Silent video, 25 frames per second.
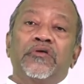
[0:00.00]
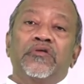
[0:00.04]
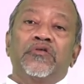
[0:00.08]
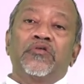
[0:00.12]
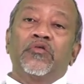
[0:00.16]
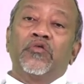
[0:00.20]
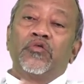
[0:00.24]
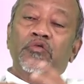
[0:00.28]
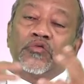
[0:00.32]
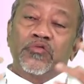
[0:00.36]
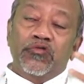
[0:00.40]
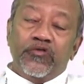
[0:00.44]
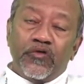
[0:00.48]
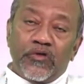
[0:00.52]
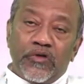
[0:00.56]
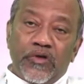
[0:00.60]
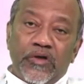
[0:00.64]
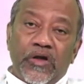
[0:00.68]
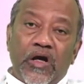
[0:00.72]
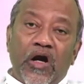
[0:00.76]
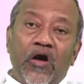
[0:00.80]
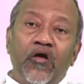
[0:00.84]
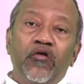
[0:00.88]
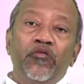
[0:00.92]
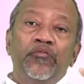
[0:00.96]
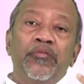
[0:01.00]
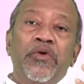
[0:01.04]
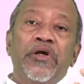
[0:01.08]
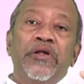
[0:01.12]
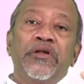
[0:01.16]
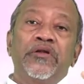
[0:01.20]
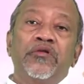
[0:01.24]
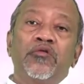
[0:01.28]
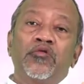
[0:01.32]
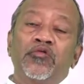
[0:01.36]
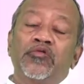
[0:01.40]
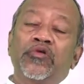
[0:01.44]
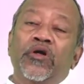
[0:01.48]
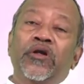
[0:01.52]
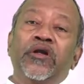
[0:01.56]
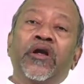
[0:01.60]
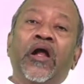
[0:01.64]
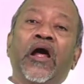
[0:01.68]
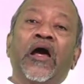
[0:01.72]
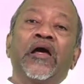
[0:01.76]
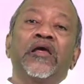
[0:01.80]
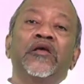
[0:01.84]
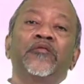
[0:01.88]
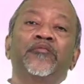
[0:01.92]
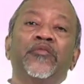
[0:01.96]
those in government, those in
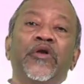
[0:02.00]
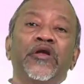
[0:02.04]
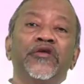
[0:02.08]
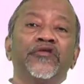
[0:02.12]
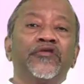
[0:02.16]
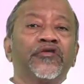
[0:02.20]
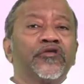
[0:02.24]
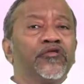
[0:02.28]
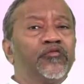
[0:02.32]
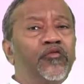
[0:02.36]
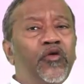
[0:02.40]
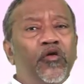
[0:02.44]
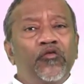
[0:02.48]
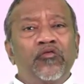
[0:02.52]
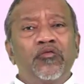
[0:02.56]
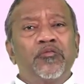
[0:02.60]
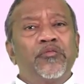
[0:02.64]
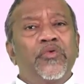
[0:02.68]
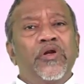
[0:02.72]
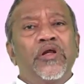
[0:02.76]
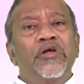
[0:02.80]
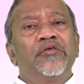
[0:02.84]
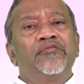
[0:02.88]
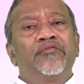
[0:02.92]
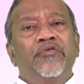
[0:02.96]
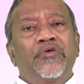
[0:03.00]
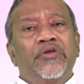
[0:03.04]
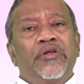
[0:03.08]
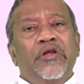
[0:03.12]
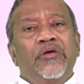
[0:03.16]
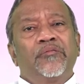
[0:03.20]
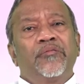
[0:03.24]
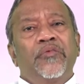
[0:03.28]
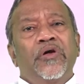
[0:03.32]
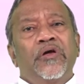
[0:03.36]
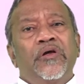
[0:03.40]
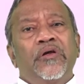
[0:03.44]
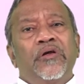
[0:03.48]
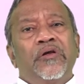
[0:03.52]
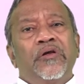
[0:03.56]
high places, we have to pray for them